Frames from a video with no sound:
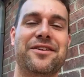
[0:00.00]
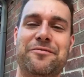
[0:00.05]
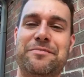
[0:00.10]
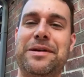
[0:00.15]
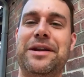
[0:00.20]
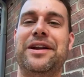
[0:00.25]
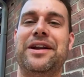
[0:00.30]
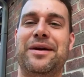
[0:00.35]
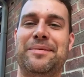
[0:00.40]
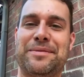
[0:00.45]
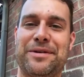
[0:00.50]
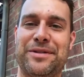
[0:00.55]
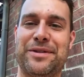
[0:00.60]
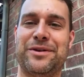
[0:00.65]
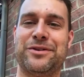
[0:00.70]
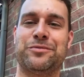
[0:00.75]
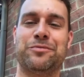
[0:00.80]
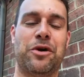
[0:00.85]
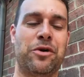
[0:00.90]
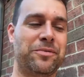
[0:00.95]
There have been a number of
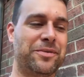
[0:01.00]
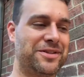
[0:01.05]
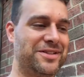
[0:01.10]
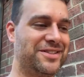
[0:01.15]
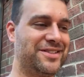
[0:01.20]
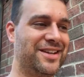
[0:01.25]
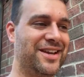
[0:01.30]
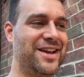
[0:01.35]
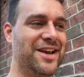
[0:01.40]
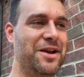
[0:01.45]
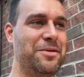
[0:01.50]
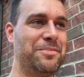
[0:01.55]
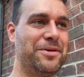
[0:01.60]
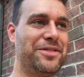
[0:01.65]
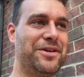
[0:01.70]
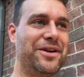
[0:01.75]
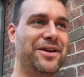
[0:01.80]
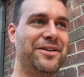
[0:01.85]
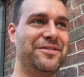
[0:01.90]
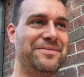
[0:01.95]
those moments, but
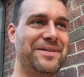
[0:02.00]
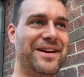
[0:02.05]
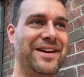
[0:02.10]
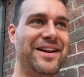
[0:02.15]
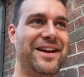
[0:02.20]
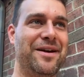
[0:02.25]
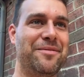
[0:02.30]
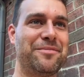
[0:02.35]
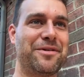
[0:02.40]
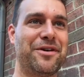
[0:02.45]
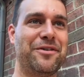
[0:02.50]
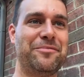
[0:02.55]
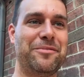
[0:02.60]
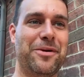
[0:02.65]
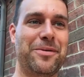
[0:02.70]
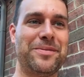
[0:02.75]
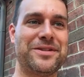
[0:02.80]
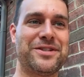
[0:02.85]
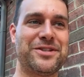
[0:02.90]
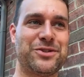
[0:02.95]
there have been a number of moments
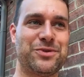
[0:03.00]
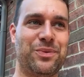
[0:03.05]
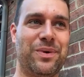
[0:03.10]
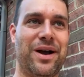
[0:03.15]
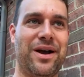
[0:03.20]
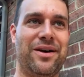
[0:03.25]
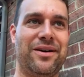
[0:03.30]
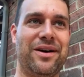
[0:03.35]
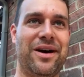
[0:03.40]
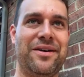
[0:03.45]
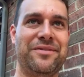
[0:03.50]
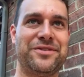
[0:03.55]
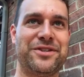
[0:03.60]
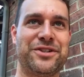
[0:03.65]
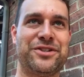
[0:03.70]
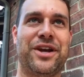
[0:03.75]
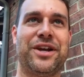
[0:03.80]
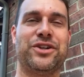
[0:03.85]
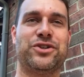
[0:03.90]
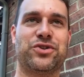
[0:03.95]
as well of just like
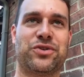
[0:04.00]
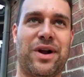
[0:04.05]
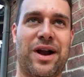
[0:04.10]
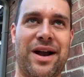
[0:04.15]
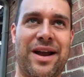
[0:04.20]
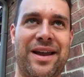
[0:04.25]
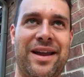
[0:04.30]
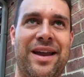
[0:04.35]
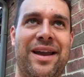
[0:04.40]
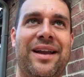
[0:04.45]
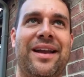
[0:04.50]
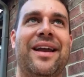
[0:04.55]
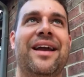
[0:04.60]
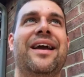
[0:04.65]
trying